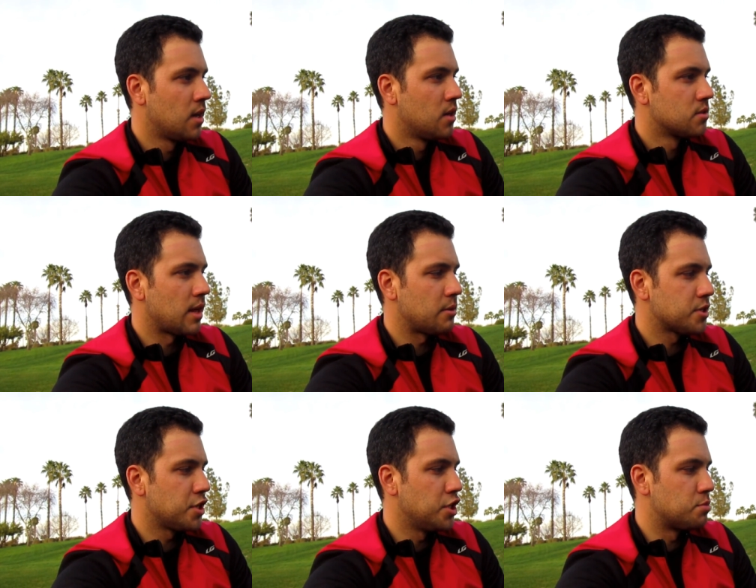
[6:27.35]
So that was a
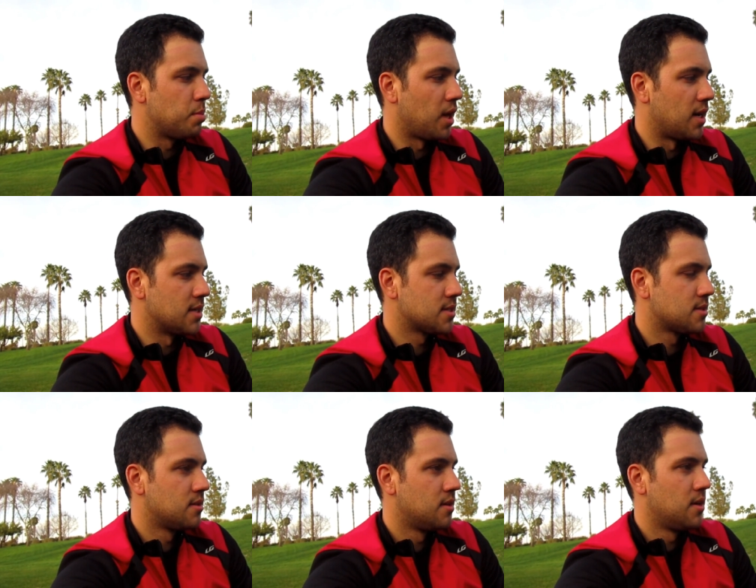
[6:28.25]
huge plus.
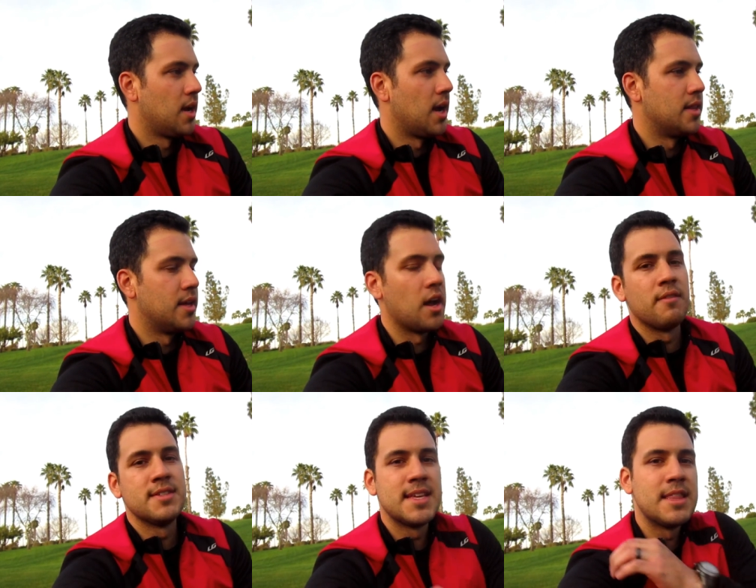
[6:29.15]
And then
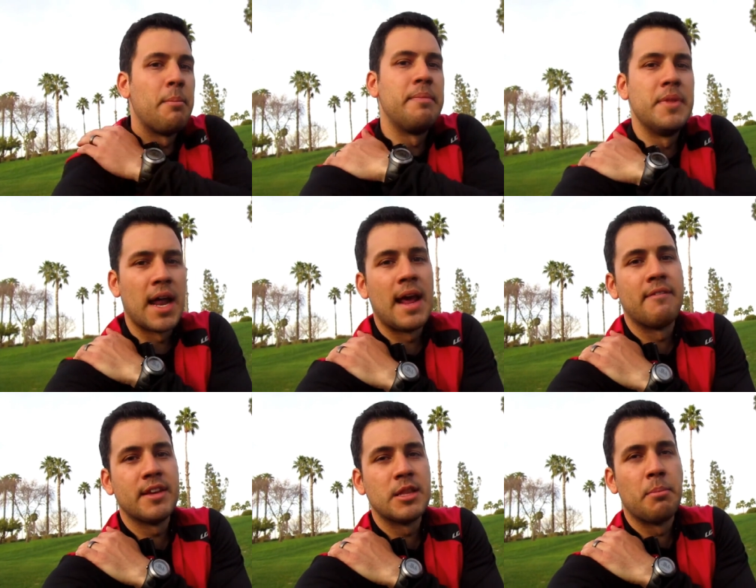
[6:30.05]
obviously the not
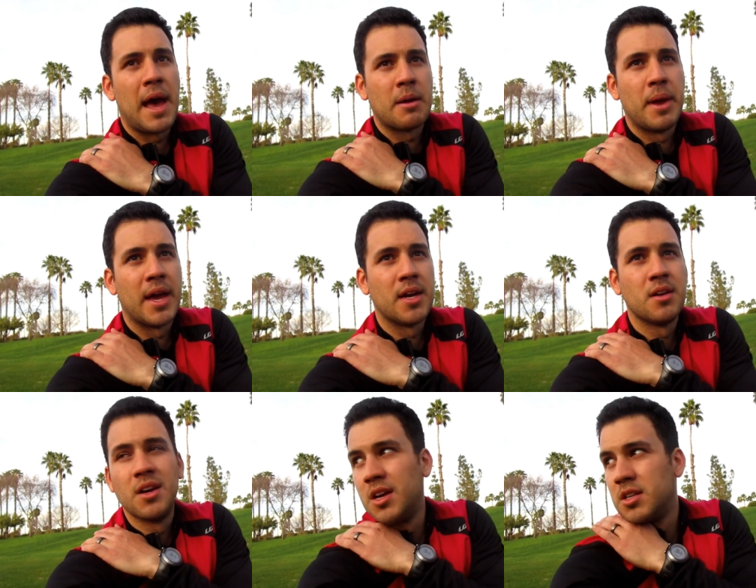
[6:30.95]
having the back pain.
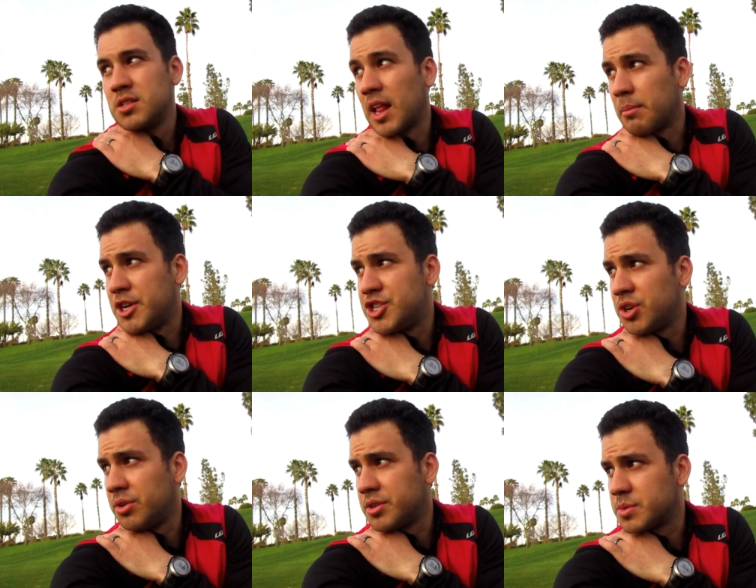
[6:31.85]
So like my
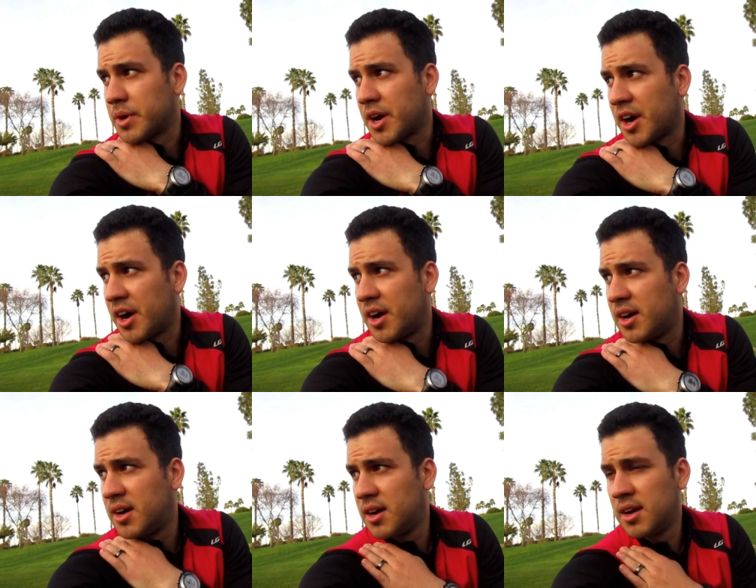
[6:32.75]
shoulders would hurt,
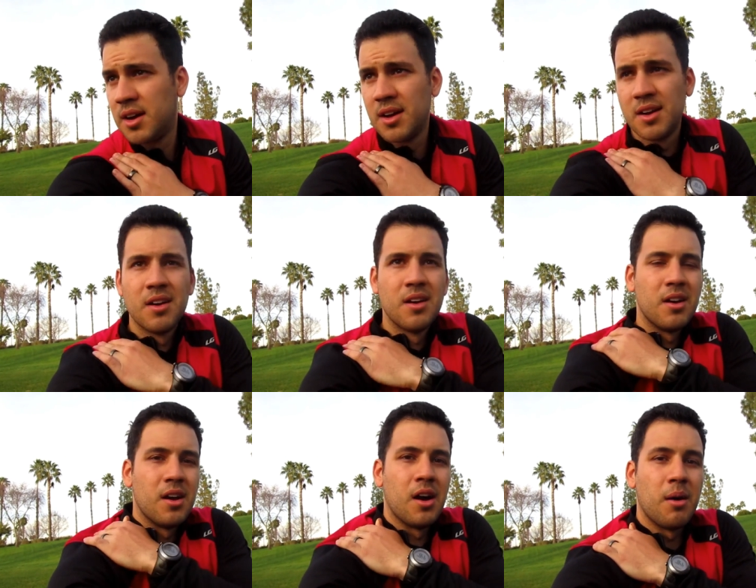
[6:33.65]

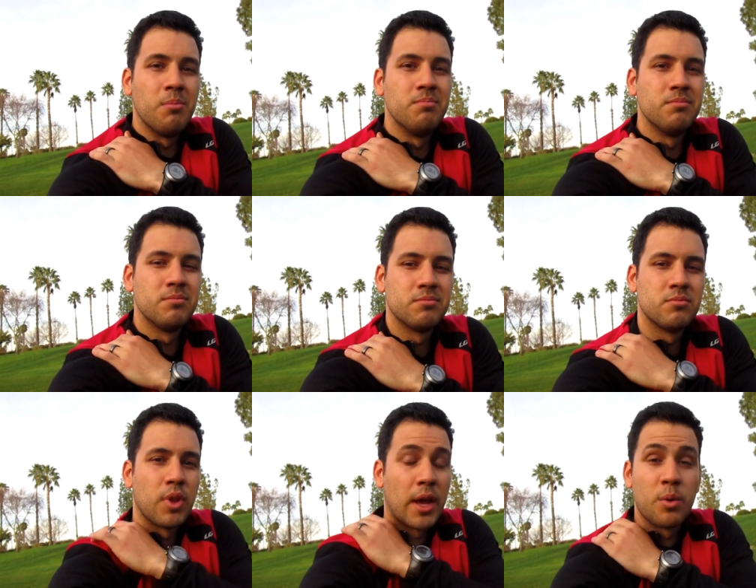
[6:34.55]

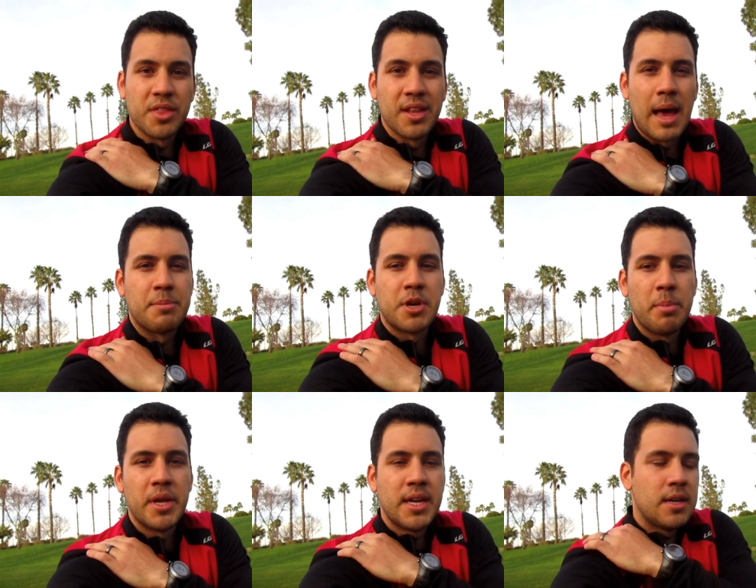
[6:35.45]
like with the laptop
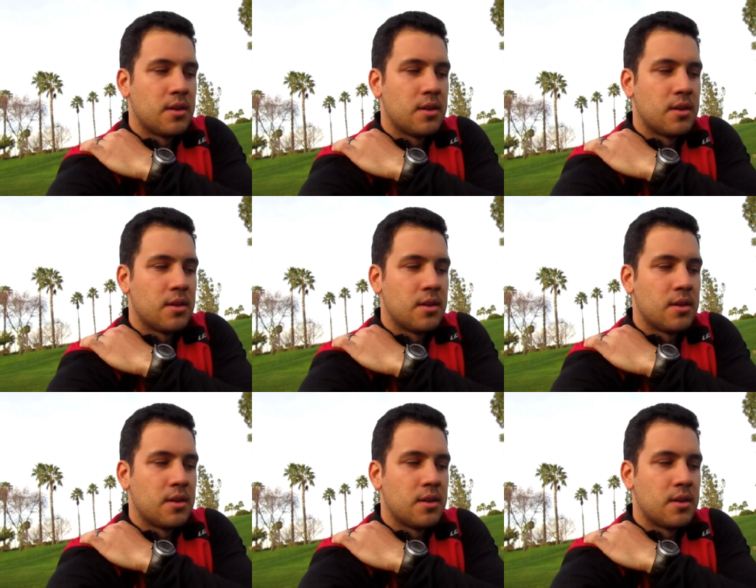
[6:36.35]
in it.